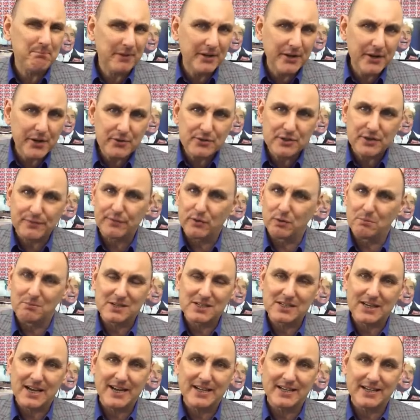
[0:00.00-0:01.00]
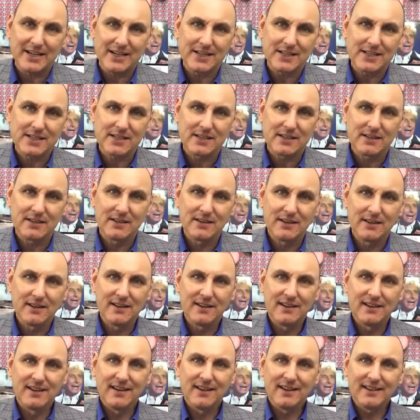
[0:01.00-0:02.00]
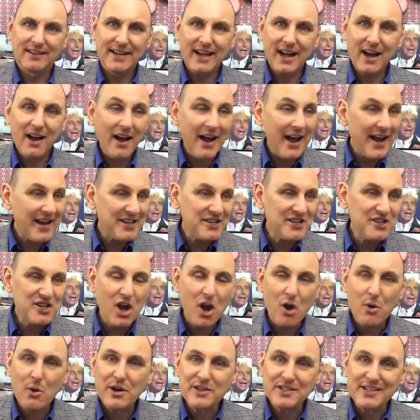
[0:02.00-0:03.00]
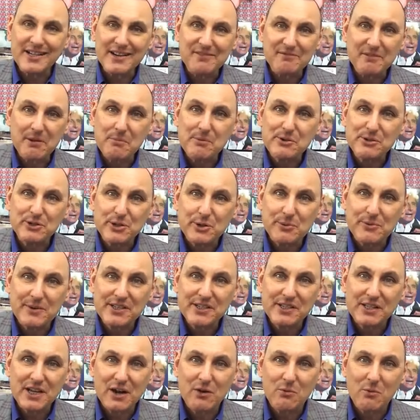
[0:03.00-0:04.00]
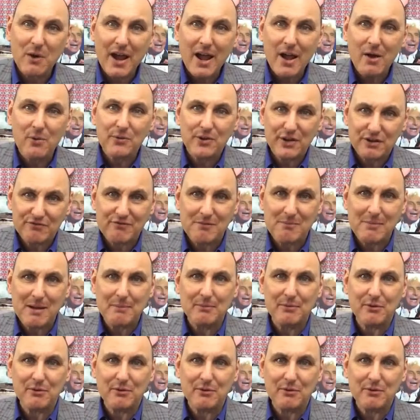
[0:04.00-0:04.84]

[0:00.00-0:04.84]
a beautiful Mercedes. Yeah, I had no idea he was doing so well. You